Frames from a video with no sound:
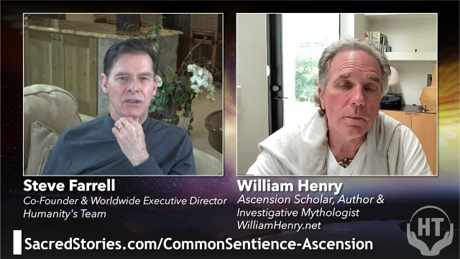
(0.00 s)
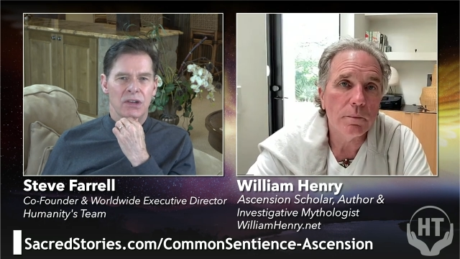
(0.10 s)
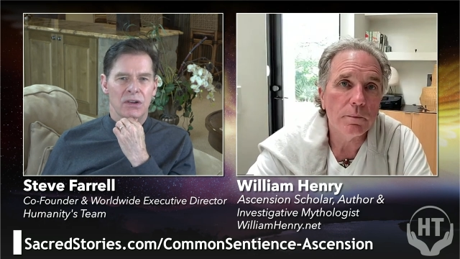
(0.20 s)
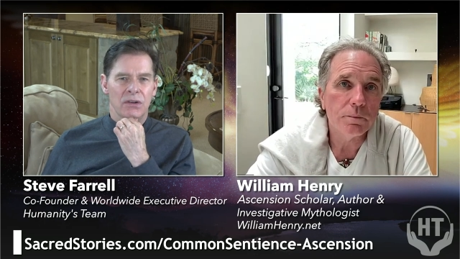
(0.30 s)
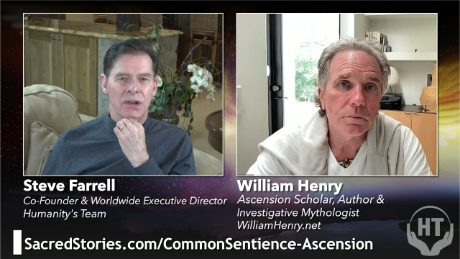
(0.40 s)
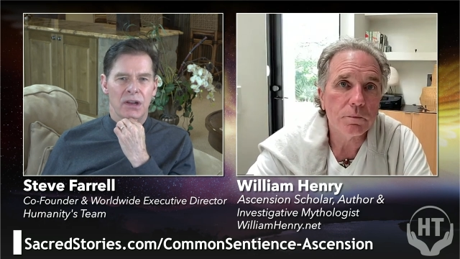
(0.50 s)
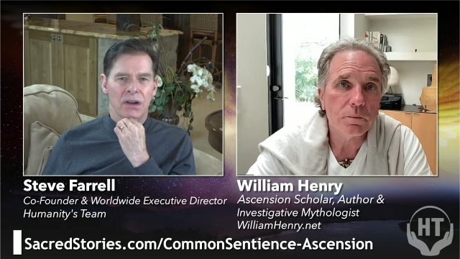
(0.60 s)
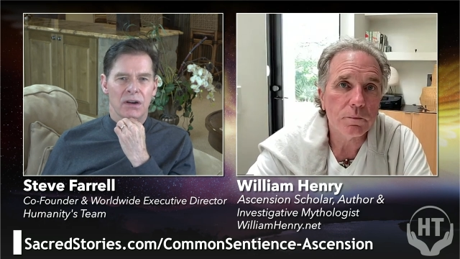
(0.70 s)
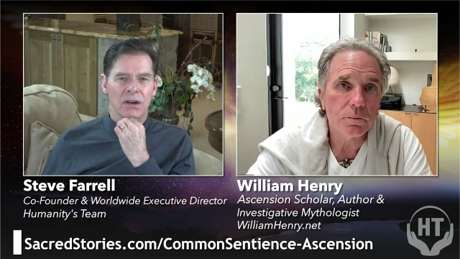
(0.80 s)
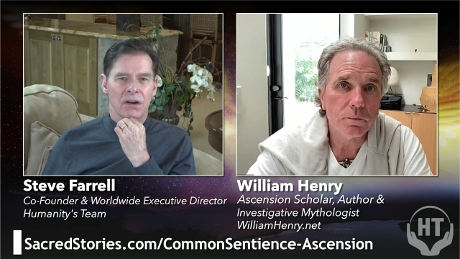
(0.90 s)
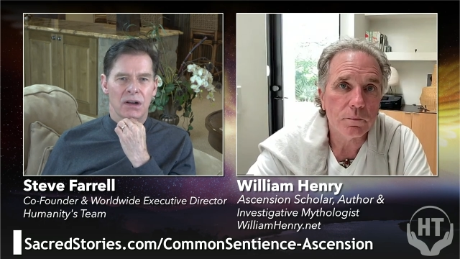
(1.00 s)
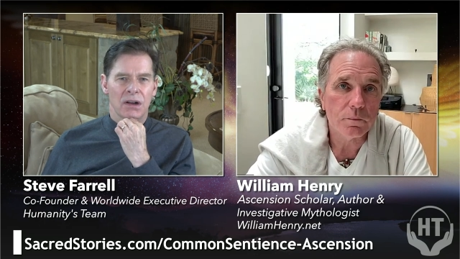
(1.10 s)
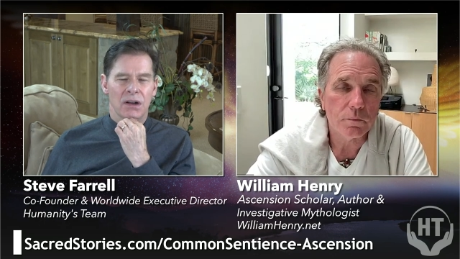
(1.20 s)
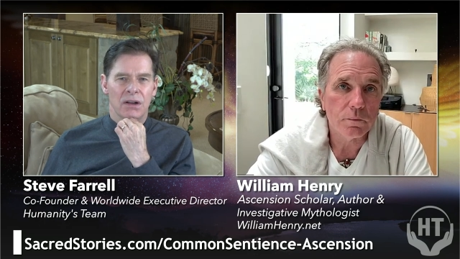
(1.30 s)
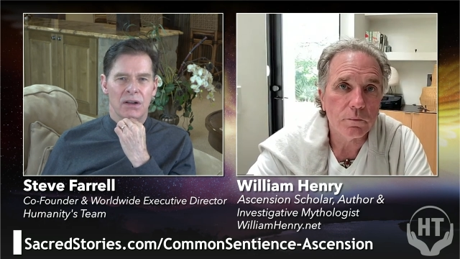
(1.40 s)
Speaker 1: to here, uh,
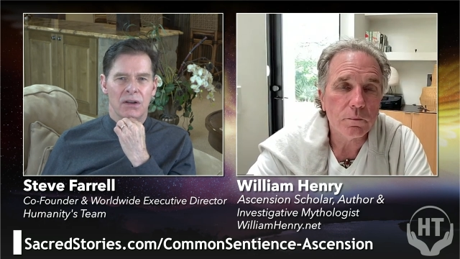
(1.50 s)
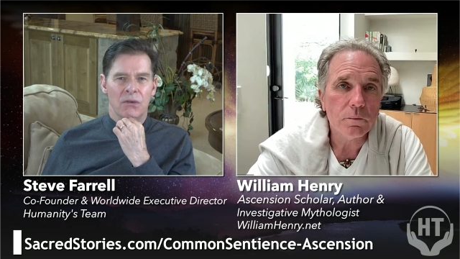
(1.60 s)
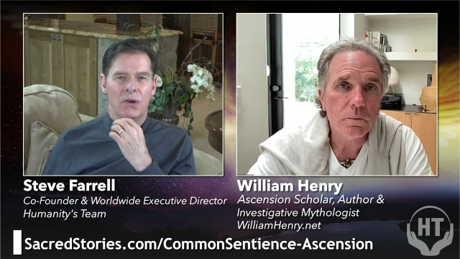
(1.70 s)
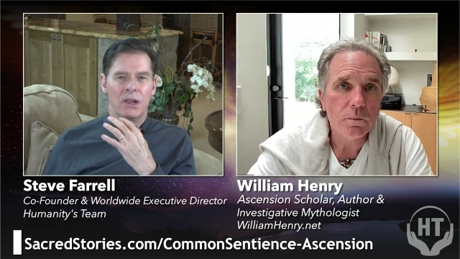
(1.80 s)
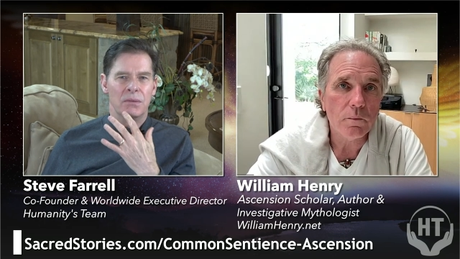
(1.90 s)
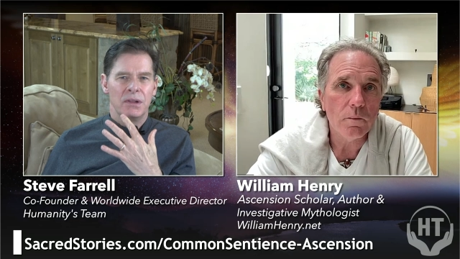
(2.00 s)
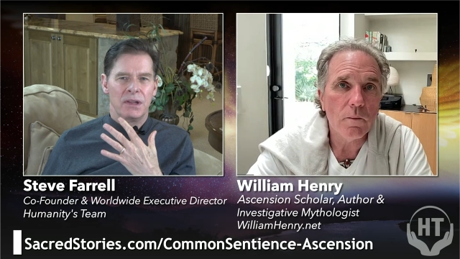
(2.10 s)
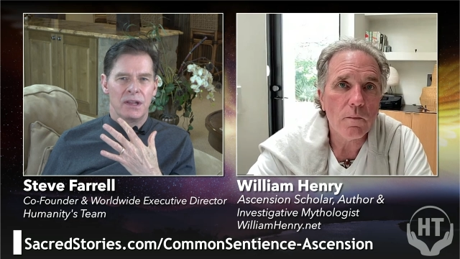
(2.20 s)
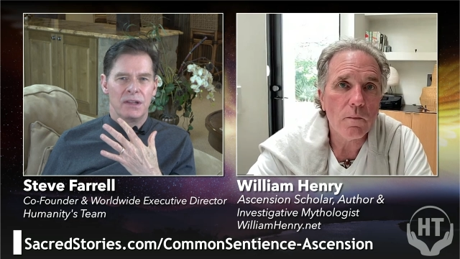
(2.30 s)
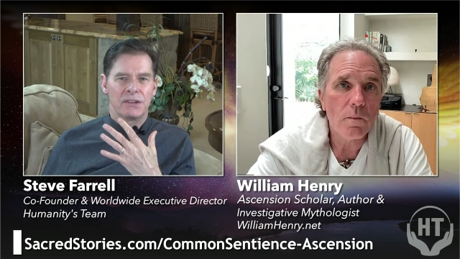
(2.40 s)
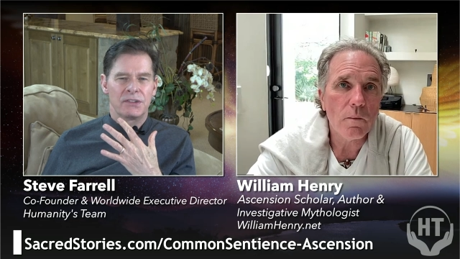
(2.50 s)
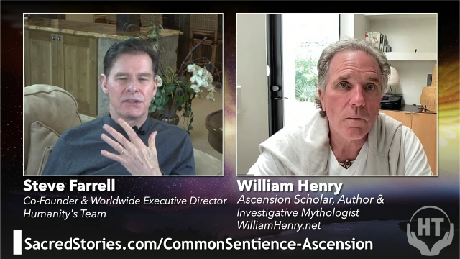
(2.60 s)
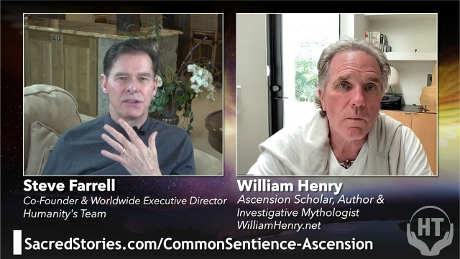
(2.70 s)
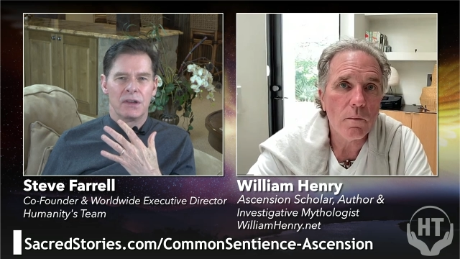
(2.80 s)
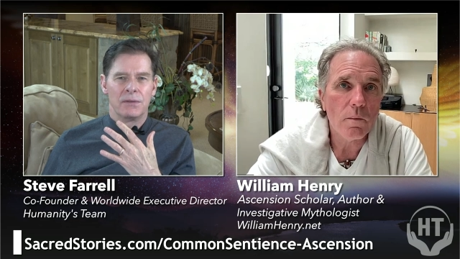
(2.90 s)
William, in, in this is
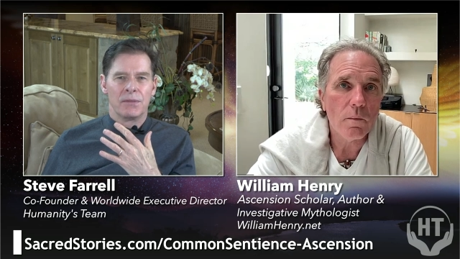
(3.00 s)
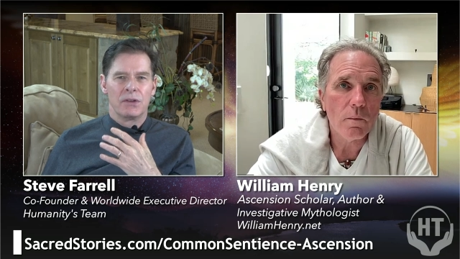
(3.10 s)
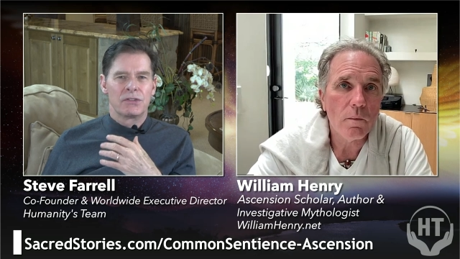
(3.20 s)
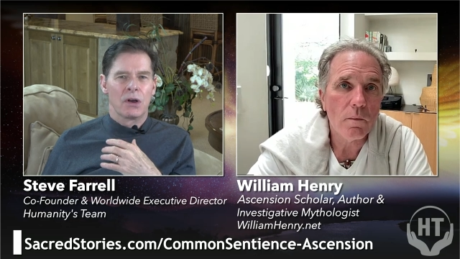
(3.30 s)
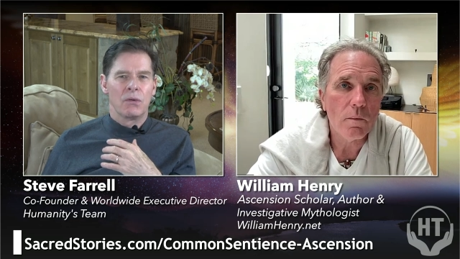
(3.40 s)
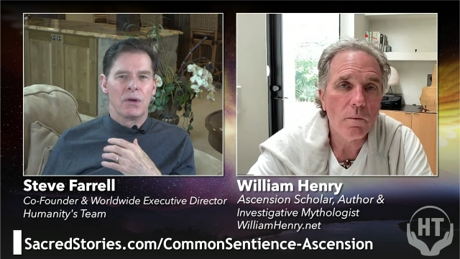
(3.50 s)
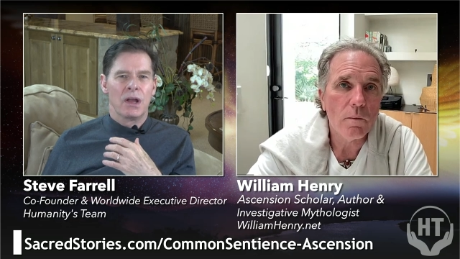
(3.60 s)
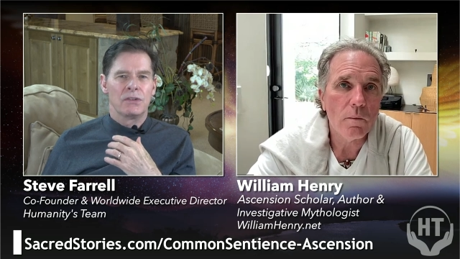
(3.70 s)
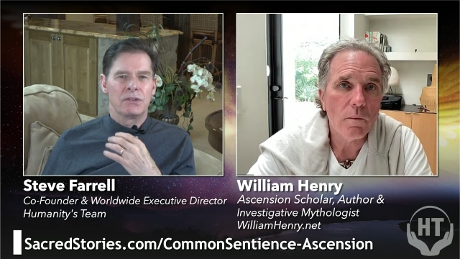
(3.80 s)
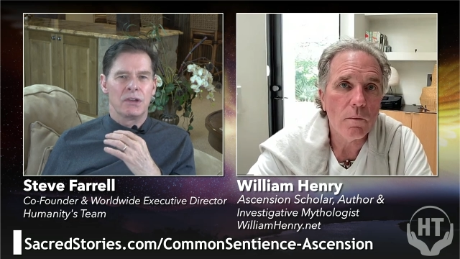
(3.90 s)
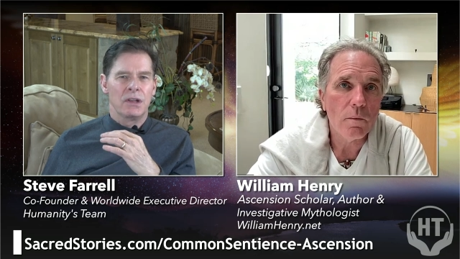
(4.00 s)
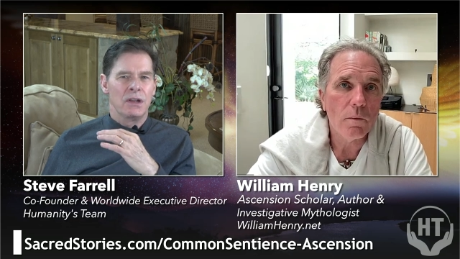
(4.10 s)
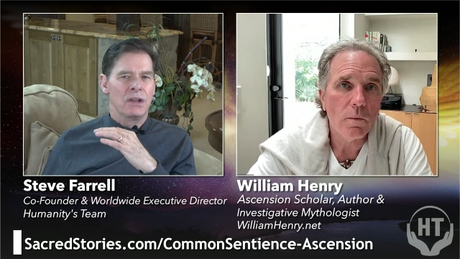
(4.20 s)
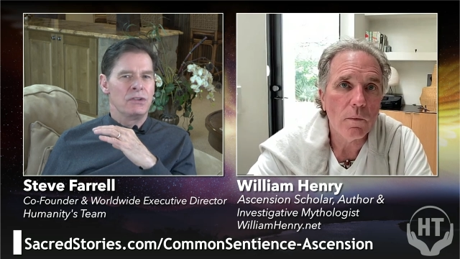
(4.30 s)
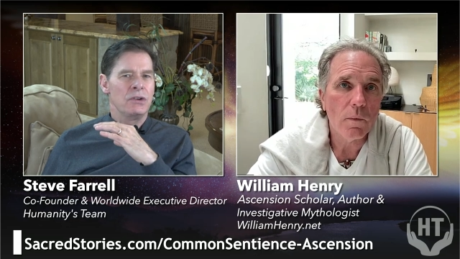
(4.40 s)
so as
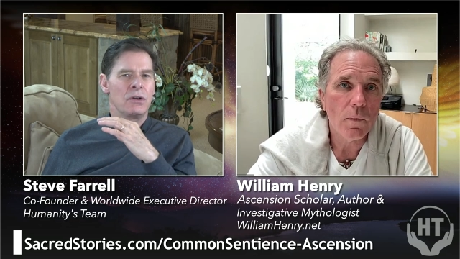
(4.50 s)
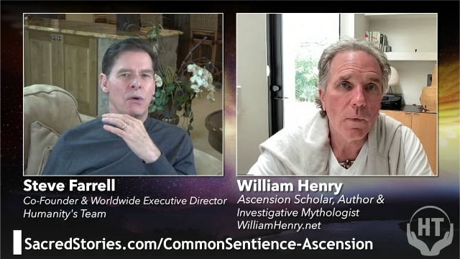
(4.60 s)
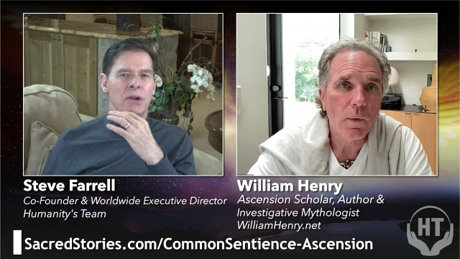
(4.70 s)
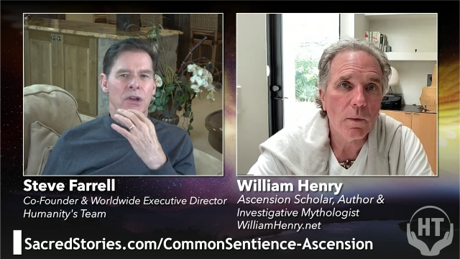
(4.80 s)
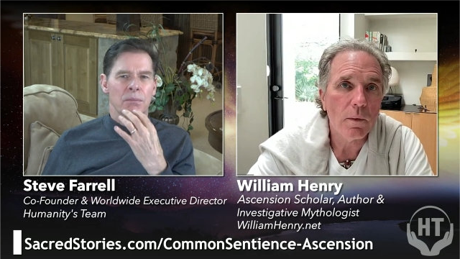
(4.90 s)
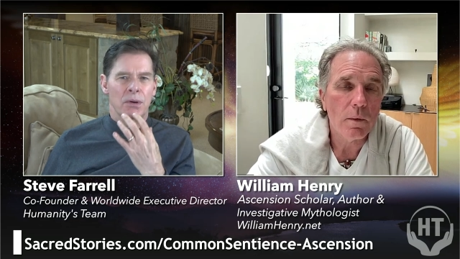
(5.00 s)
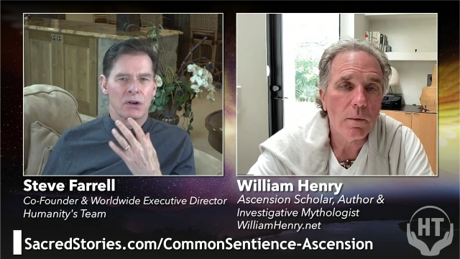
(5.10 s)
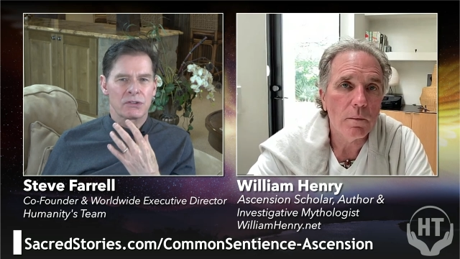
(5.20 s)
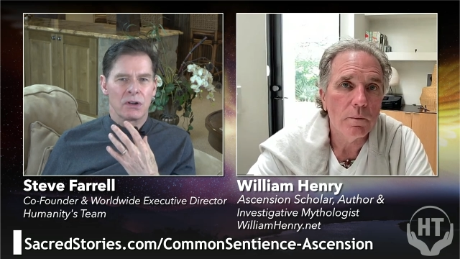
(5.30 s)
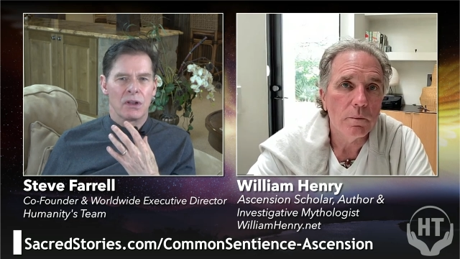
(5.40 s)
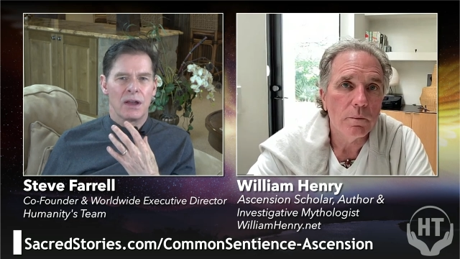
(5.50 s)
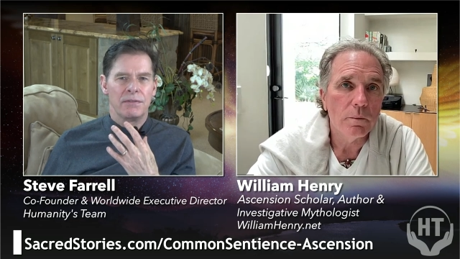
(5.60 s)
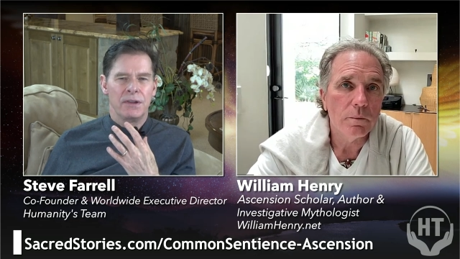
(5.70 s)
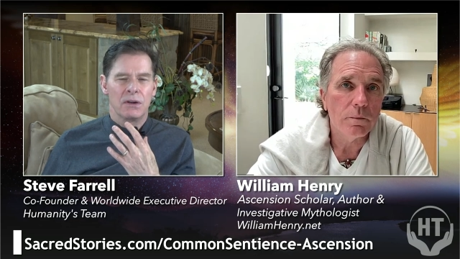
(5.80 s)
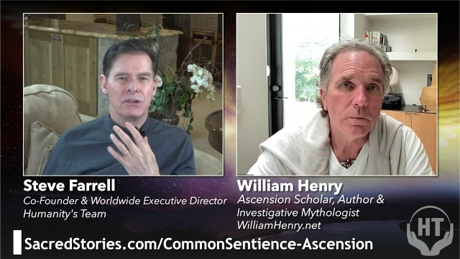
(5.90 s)
as you go into your personal life, you
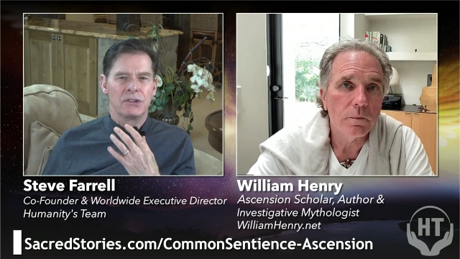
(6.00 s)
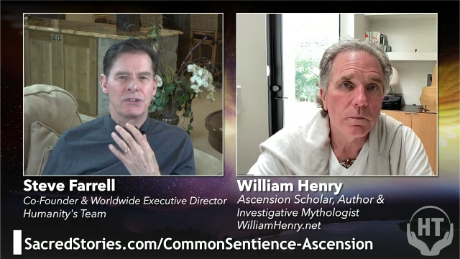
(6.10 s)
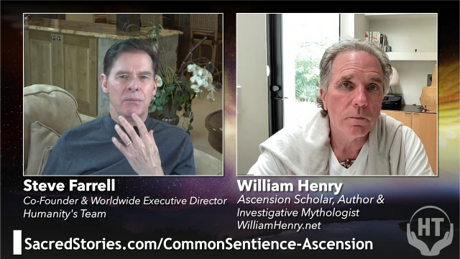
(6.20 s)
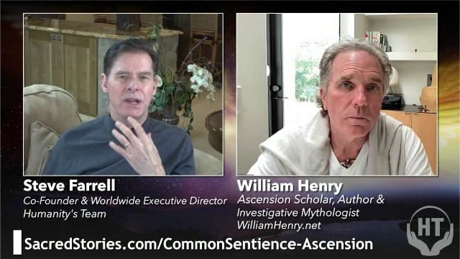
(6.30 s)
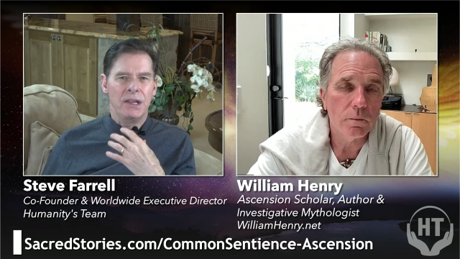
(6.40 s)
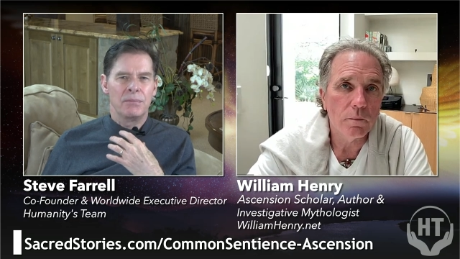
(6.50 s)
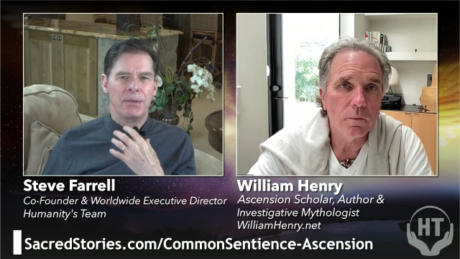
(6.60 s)
know, and just immediate